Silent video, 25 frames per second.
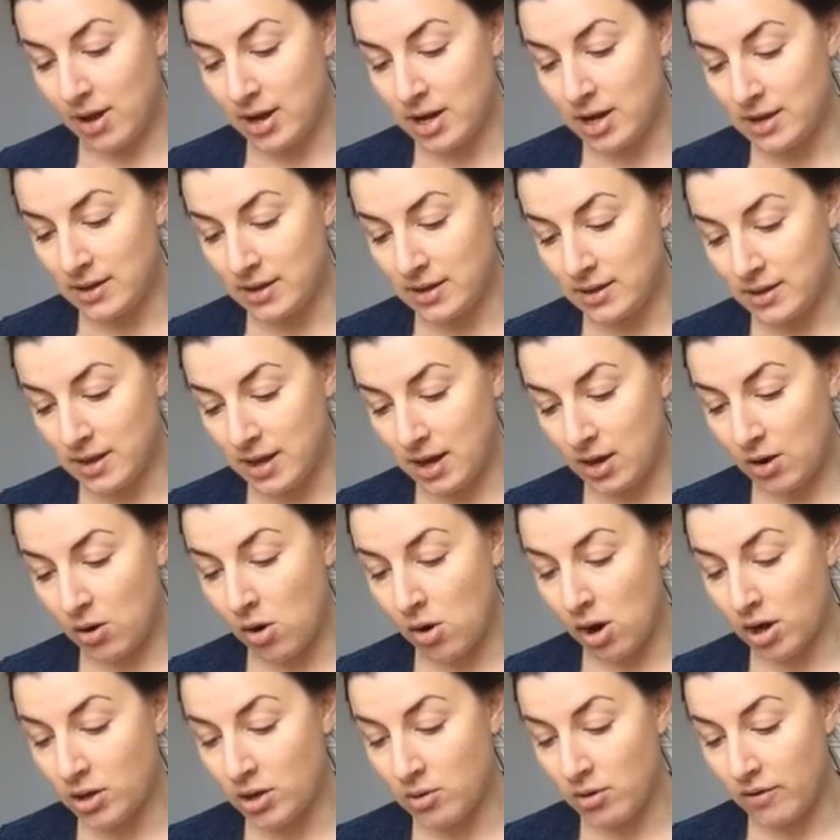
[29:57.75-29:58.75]
Anything that
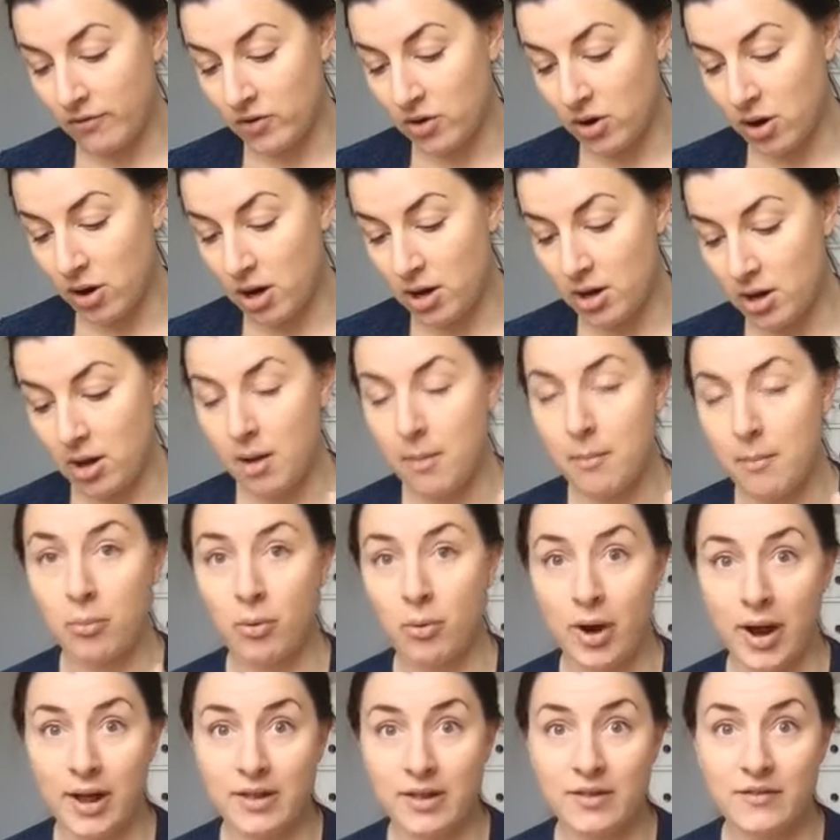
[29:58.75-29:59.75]
caught you off guard?
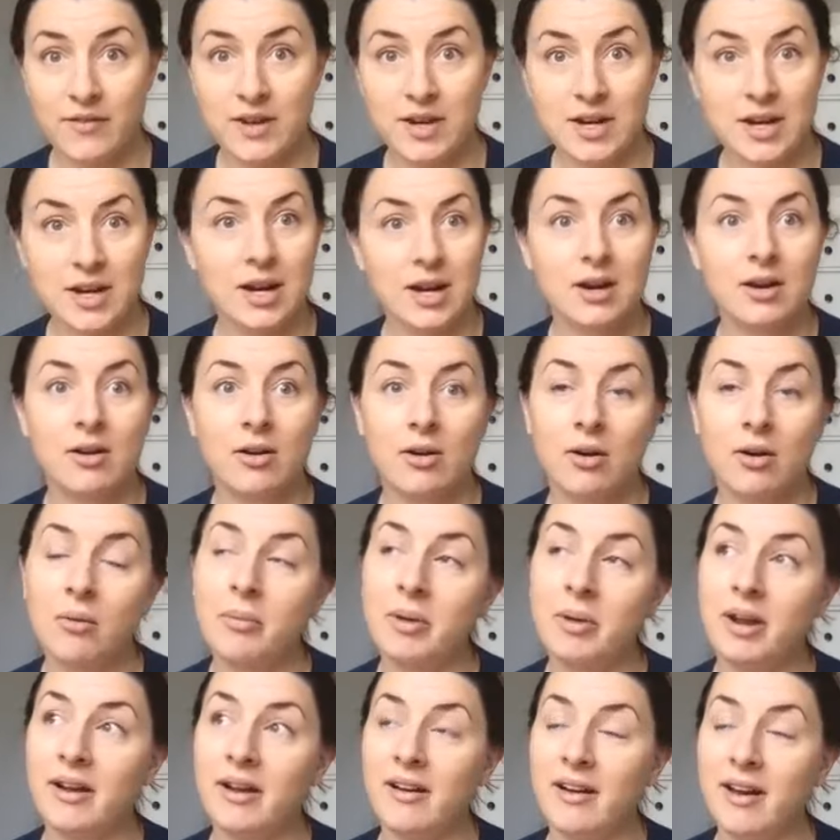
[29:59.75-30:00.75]
Breastfeeding. Oh
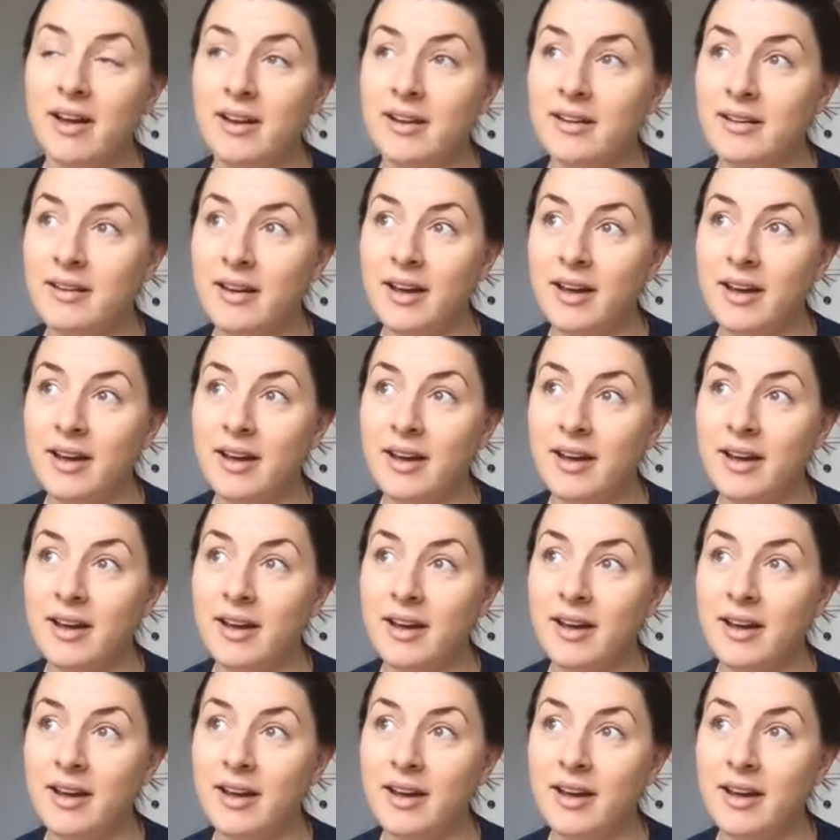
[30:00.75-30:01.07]
my God.